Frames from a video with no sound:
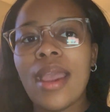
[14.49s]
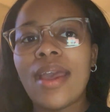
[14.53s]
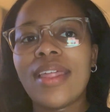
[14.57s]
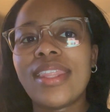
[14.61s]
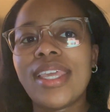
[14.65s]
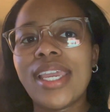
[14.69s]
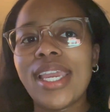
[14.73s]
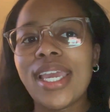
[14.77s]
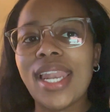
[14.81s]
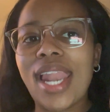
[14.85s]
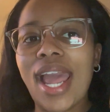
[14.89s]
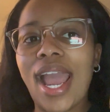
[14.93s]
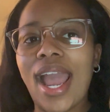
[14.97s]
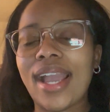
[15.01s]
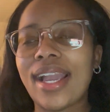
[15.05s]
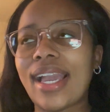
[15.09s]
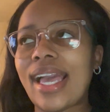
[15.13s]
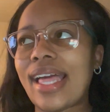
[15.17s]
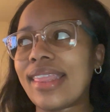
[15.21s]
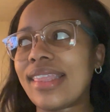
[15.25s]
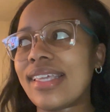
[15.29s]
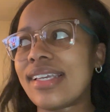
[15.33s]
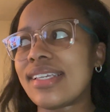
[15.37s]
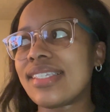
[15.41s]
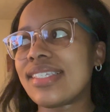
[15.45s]
Then I
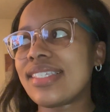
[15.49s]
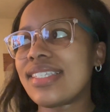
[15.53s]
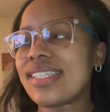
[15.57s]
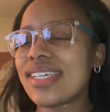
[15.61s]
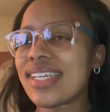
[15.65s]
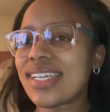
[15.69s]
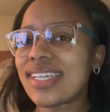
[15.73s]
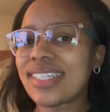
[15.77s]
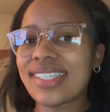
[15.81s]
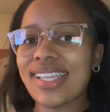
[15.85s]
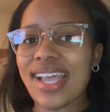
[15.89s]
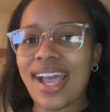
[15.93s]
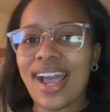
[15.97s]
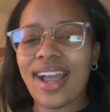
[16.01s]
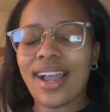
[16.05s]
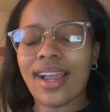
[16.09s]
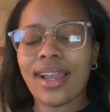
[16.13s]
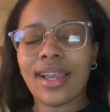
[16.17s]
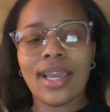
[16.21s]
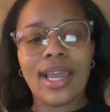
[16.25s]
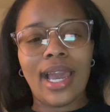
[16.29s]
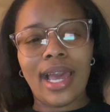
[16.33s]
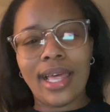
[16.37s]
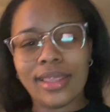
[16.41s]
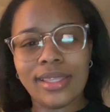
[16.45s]
got this
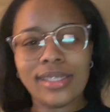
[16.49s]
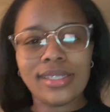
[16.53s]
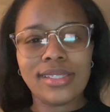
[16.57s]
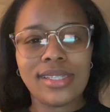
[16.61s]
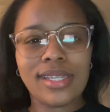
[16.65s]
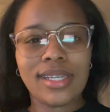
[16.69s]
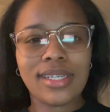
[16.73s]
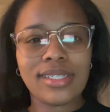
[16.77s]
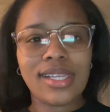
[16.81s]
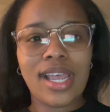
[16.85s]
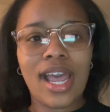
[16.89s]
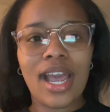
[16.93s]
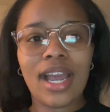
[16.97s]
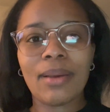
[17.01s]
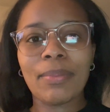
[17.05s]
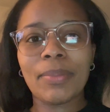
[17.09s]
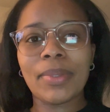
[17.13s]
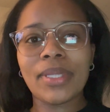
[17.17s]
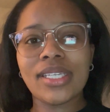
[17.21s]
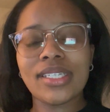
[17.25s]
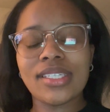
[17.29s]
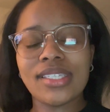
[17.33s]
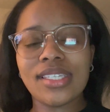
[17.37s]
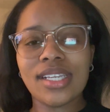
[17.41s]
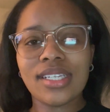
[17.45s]
TikTok, but
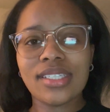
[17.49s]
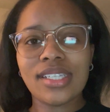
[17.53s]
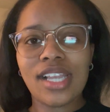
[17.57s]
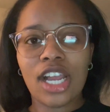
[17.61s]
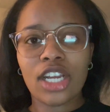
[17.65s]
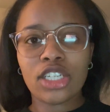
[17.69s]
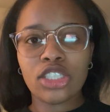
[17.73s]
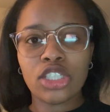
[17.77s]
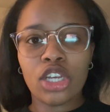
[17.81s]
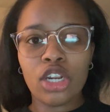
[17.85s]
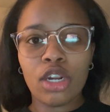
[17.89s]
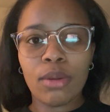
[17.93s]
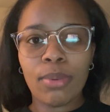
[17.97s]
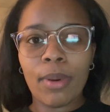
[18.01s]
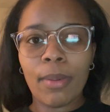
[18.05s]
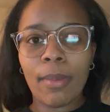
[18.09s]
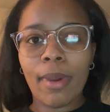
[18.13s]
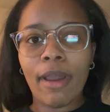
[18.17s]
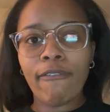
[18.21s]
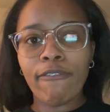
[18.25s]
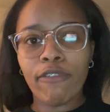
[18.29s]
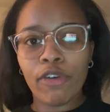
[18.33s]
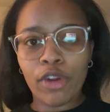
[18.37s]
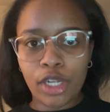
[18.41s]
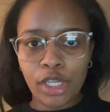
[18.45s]
this TikTok showed up on
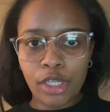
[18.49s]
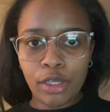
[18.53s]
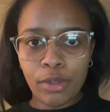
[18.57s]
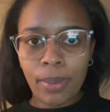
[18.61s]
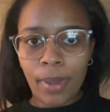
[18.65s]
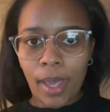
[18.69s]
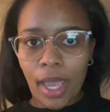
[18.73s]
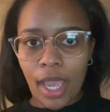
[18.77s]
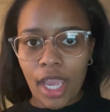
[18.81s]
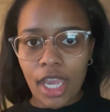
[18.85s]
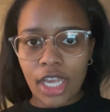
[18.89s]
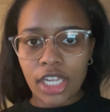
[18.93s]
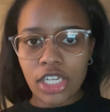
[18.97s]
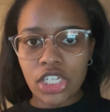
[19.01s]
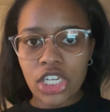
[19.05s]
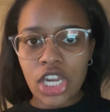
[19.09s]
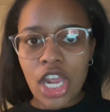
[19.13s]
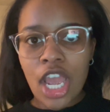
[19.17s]
my For You page